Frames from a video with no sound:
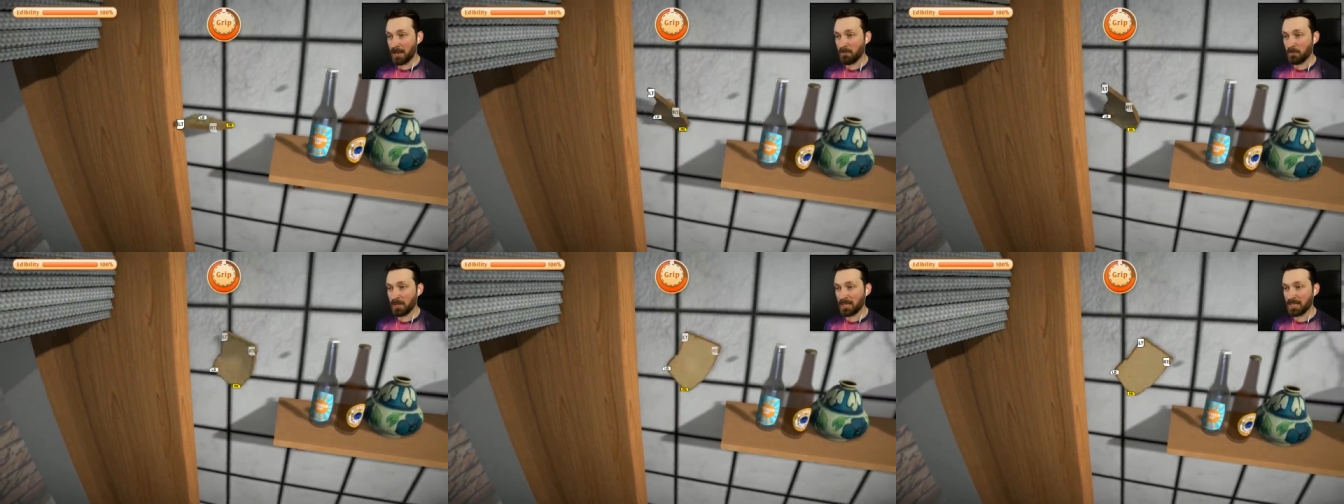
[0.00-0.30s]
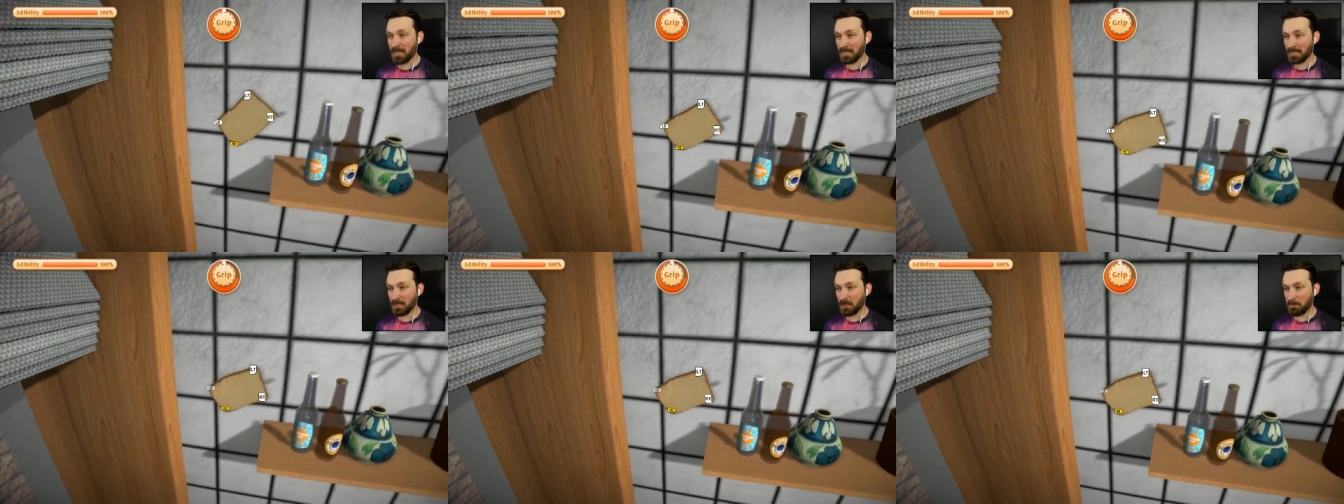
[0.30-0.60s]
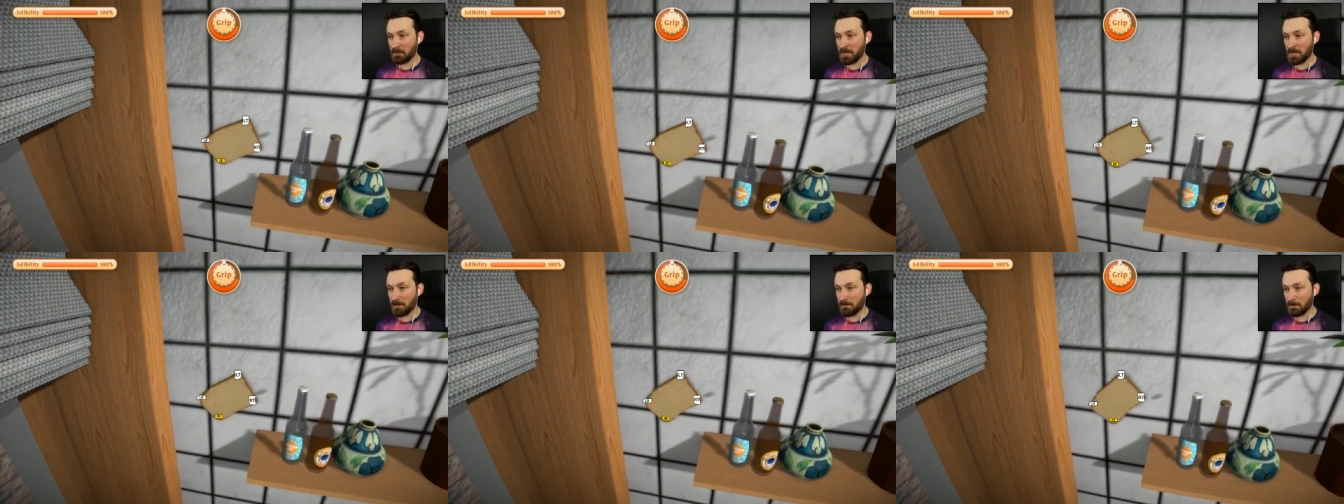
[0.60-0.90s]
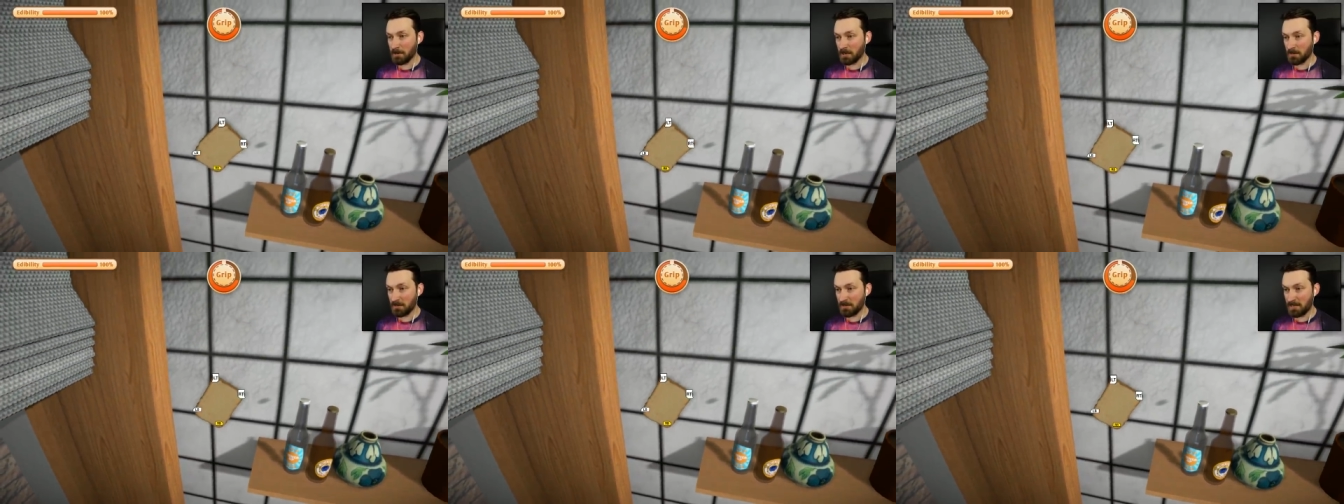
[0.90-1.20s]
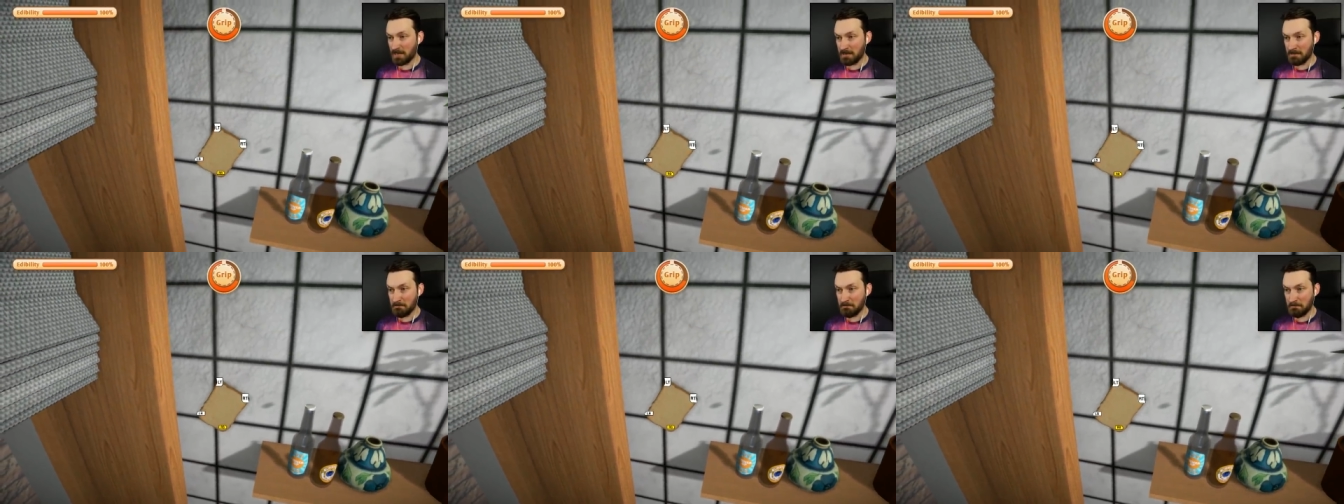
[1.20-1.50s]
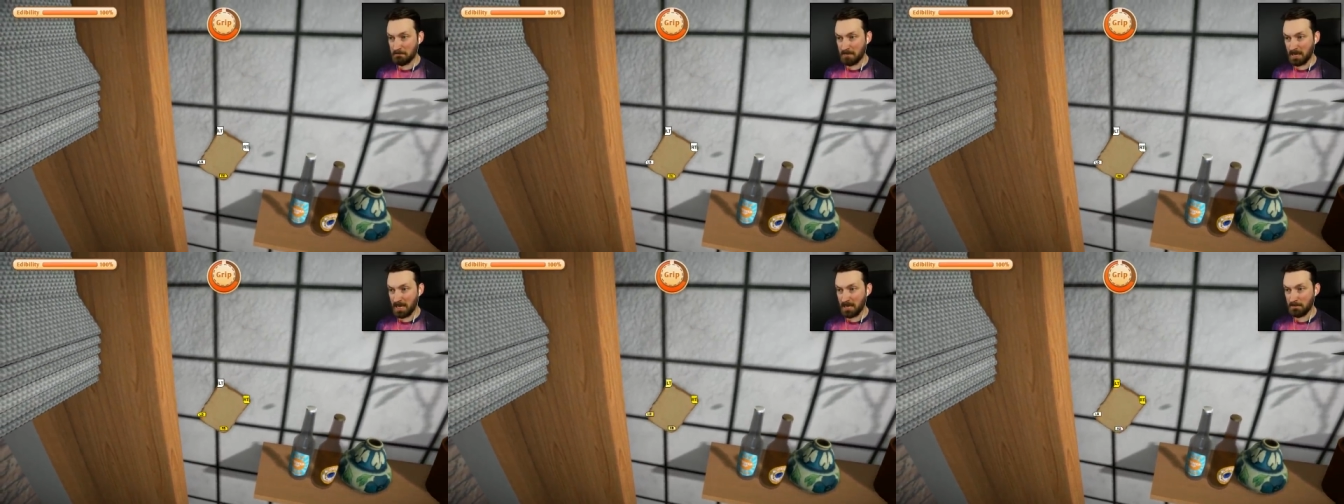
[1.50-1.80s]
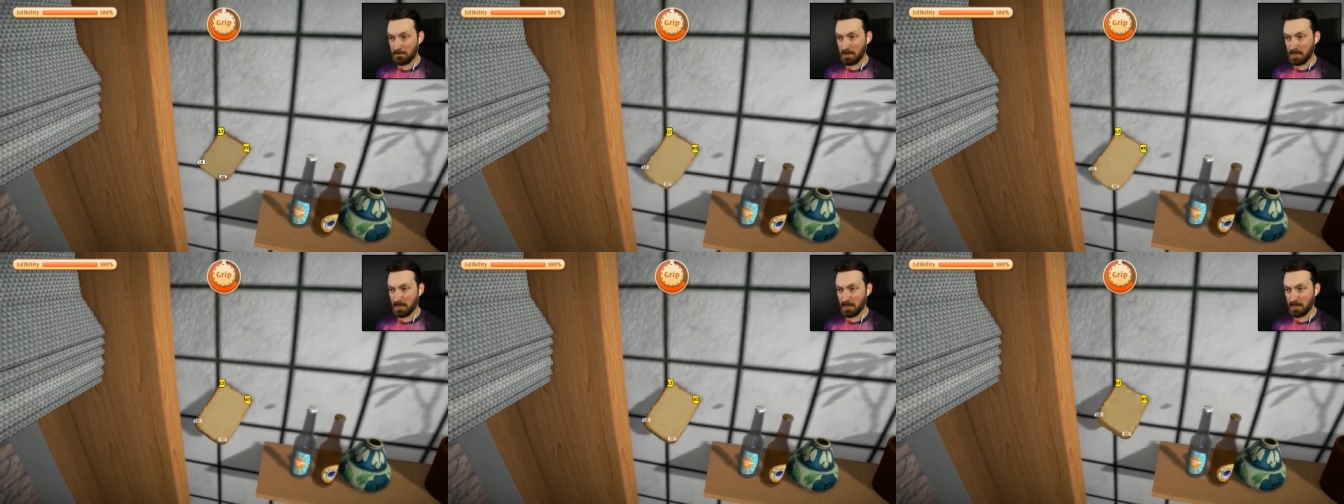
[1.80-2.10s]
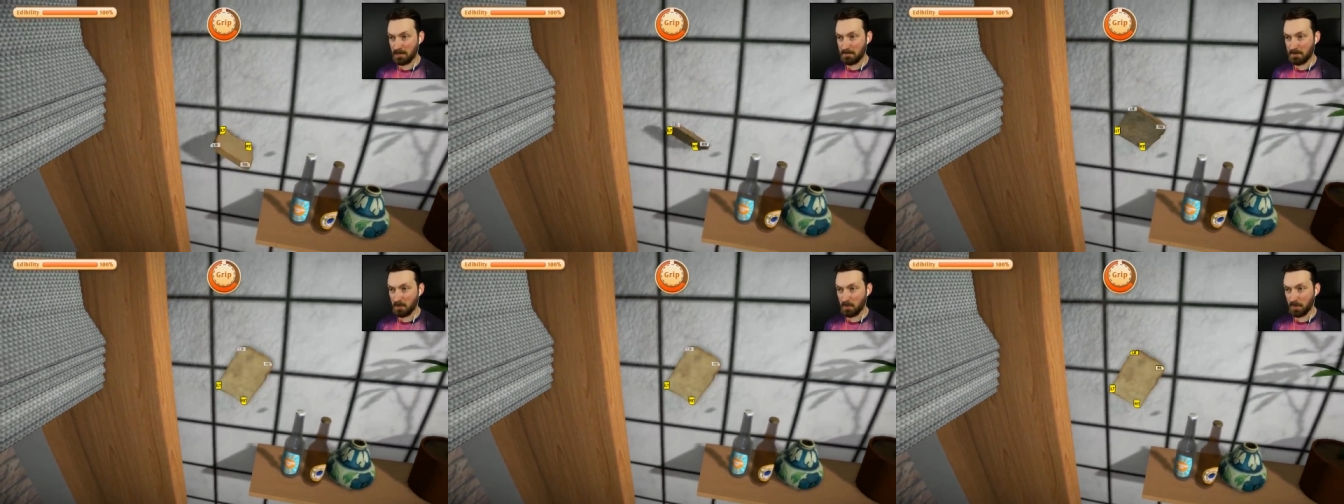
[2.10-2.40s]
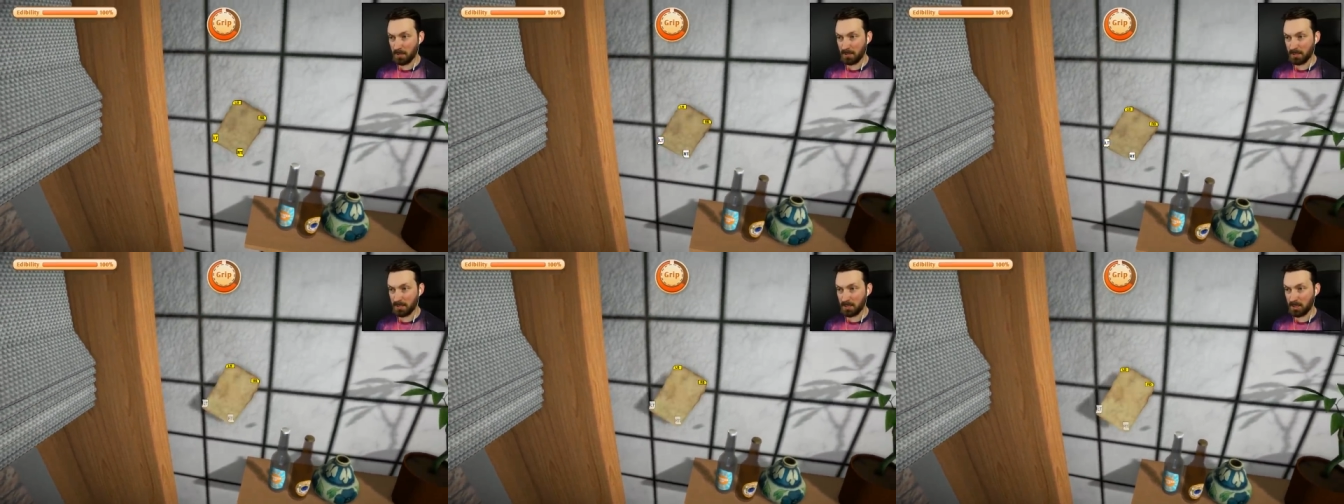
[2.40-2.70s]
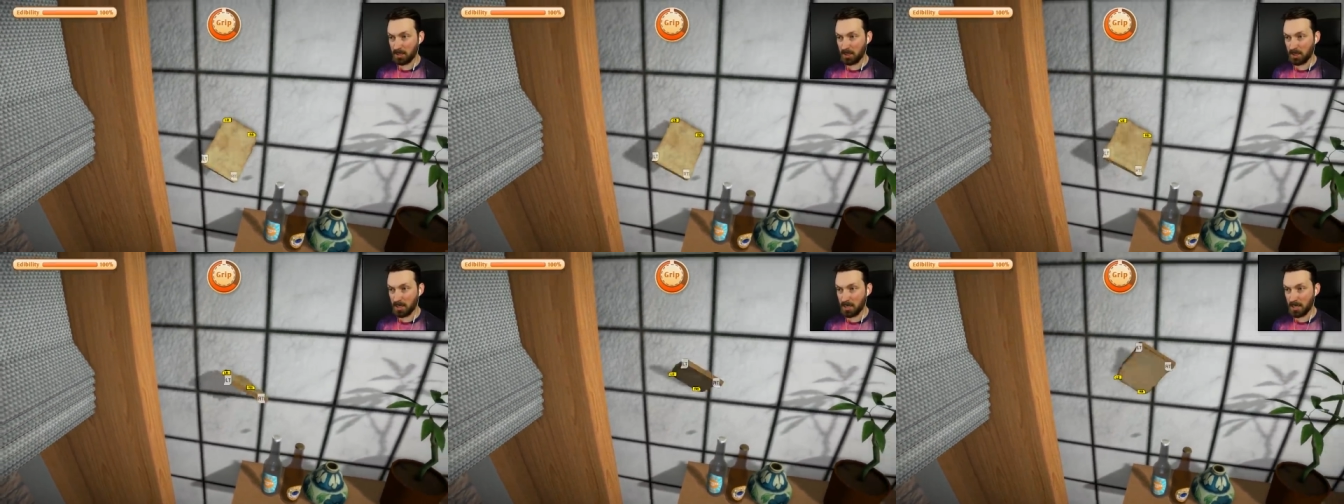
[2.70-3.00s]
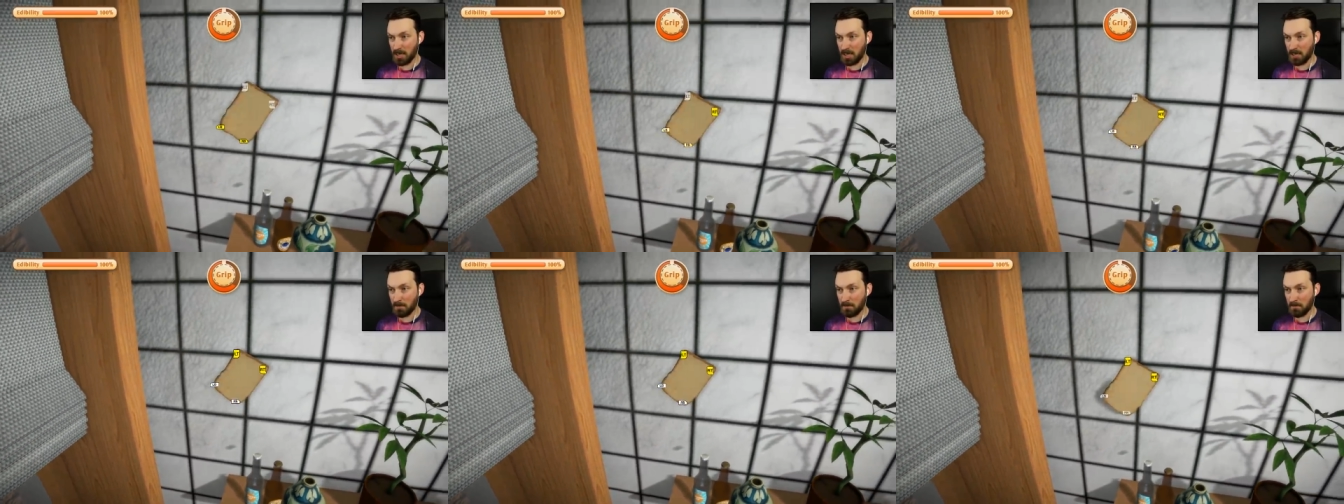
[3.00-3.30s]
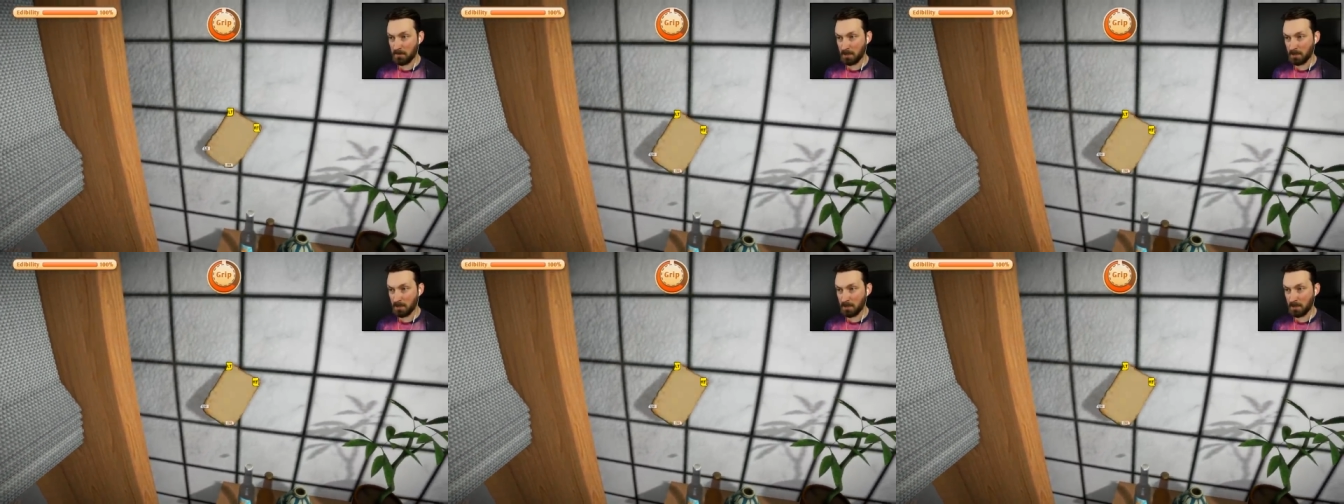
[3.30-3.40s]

If we get a little peanut butter, then maybe I'd be willing to talk,